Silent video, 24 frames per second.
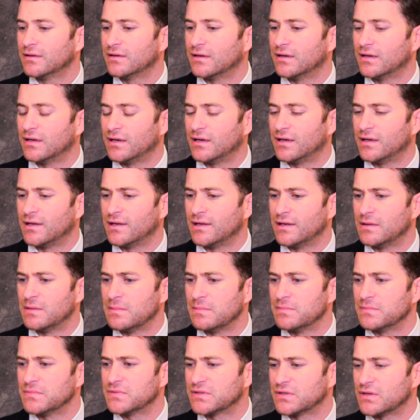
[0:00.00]

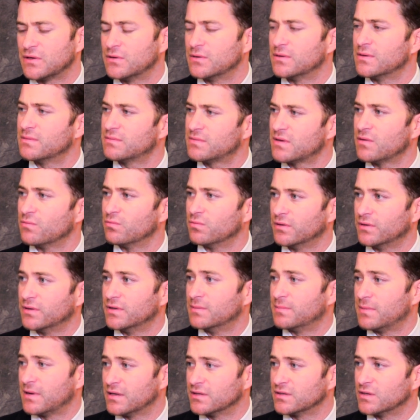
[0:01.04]
So it really
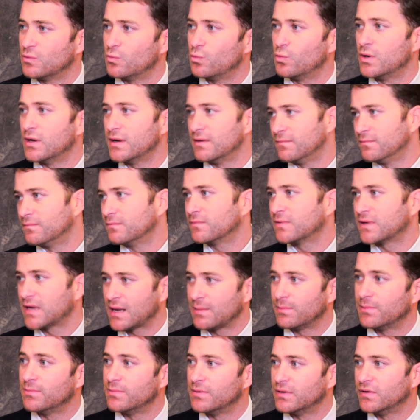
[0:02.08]
depends on what
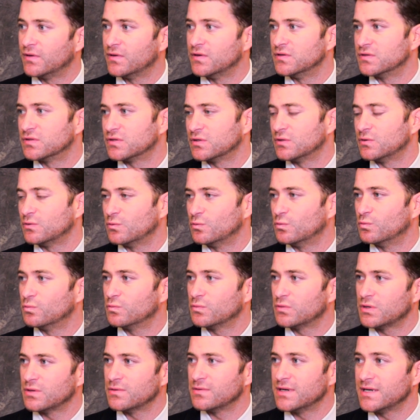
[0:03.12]
capabilities you
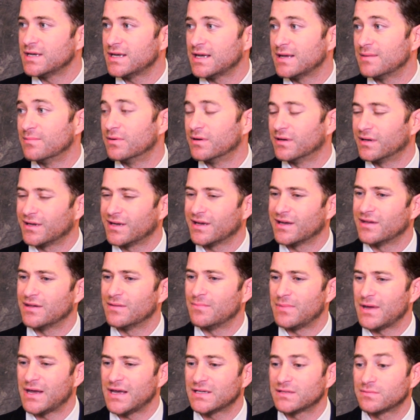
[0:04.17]
need. But again, the
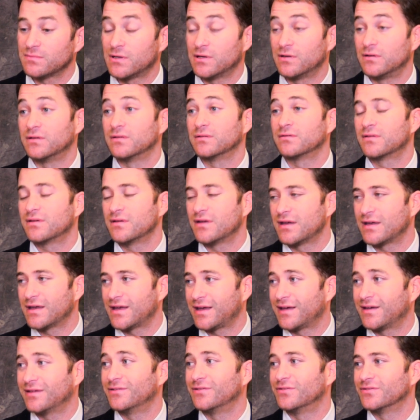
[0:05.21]
base model
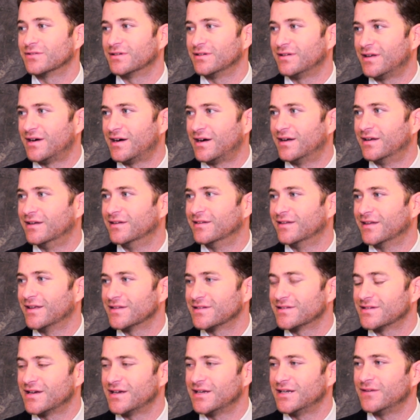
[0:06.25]
handles a lot, and
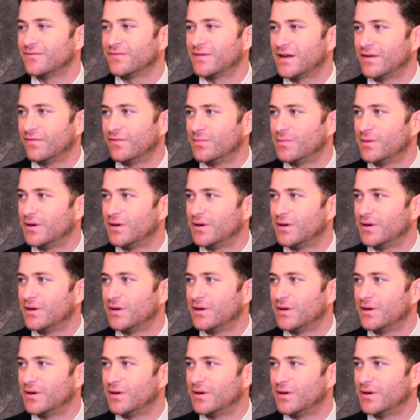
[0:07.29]
that's $95 a